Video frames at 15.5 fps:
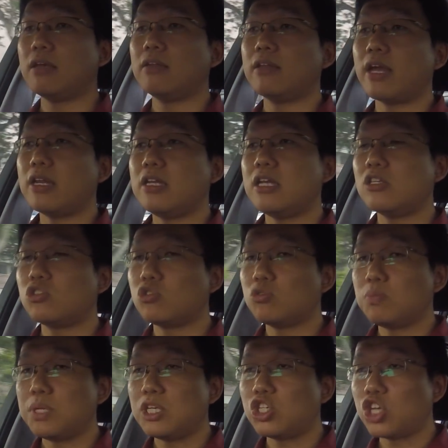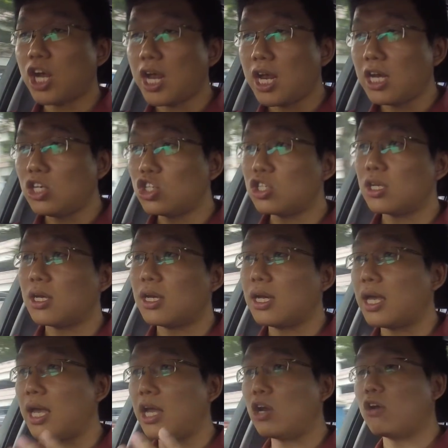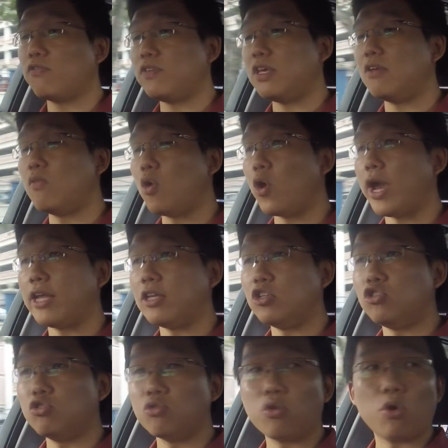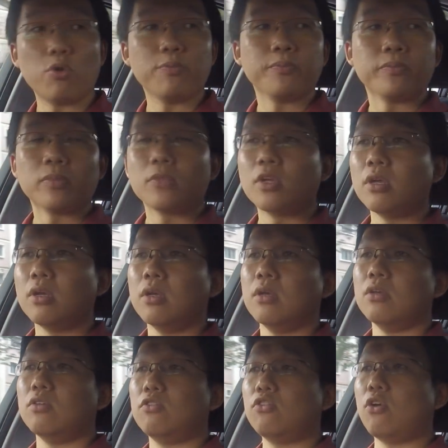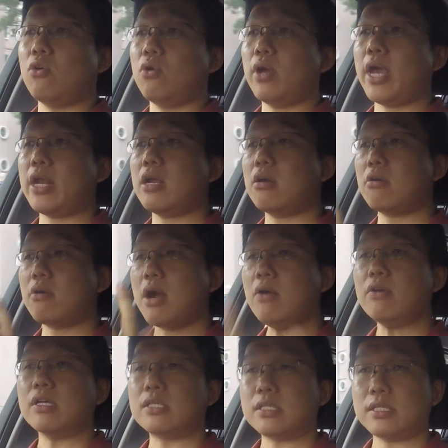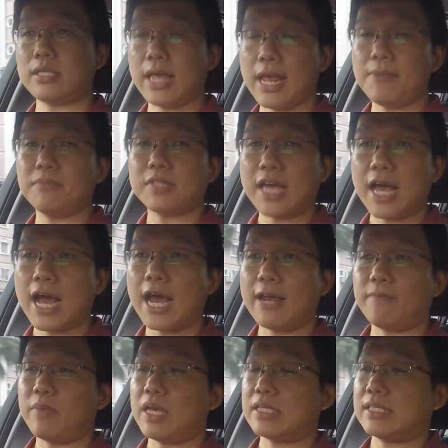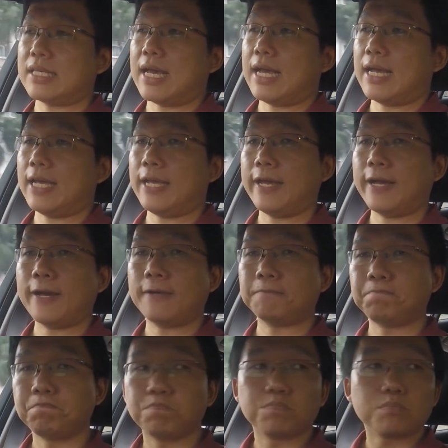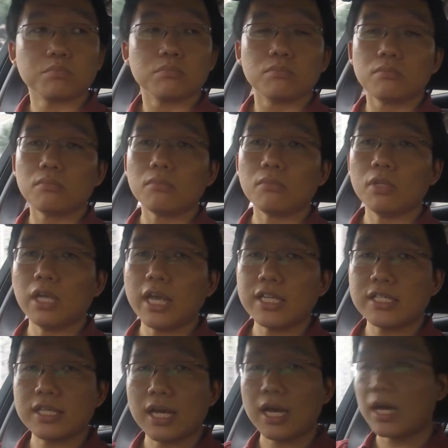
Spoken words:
that needs to be changed ahead of Evo Enduro. So at around the same time as as